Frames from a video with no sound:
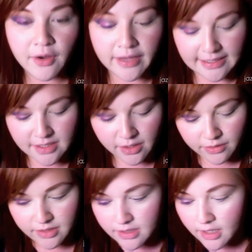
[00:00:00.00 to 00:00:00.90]
Okay,
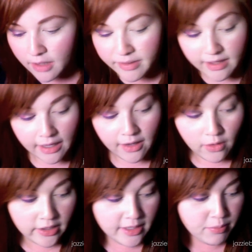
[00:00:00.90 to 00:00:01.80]
so to start with, I
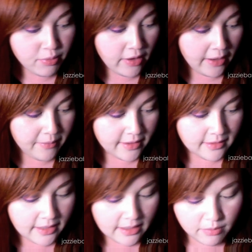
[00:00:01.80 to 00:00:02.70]
already primed my
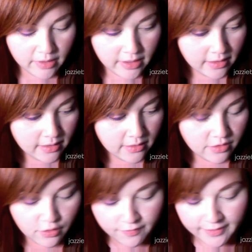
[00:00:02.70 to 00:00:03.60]
lid with
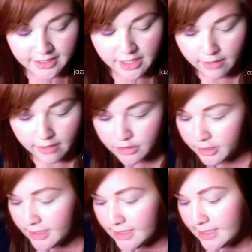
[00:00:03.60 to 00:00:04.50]
Too Faced Shadow
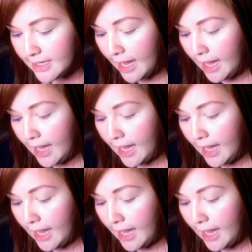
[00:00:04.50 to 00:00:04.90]
Insurance,